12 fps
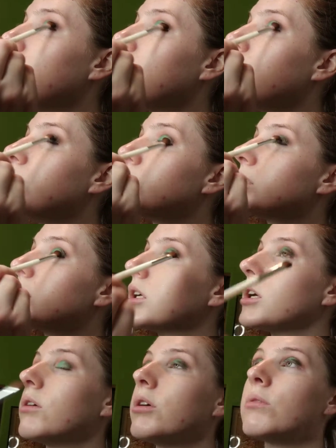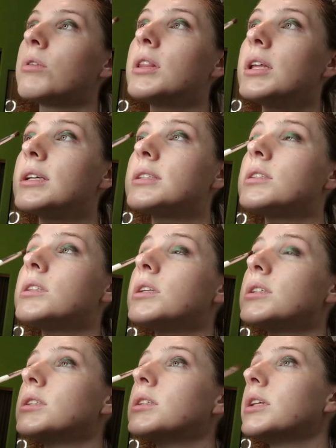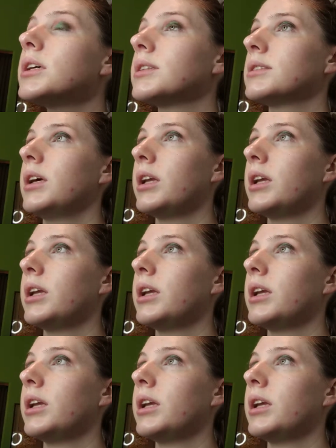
and I'm just going to go in with this and this and this.